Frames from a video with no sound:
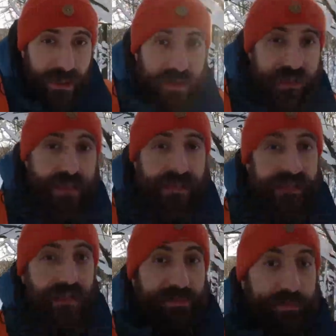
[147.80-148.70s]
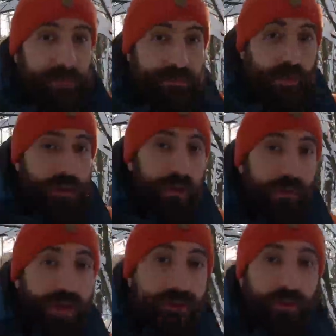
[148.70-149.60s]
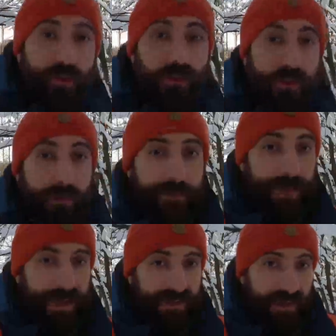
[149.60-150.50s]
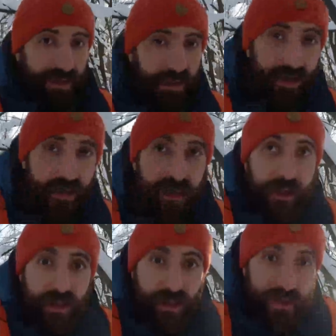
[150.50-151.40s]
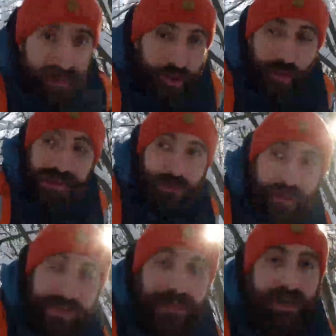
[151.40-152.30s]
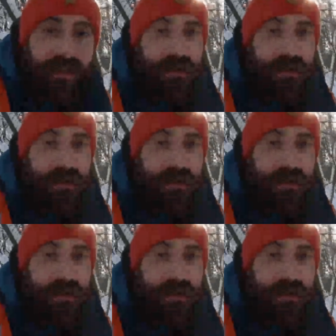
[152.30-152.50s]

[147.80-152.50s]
because this is a camera review, we have to go through some specs. So let's do this.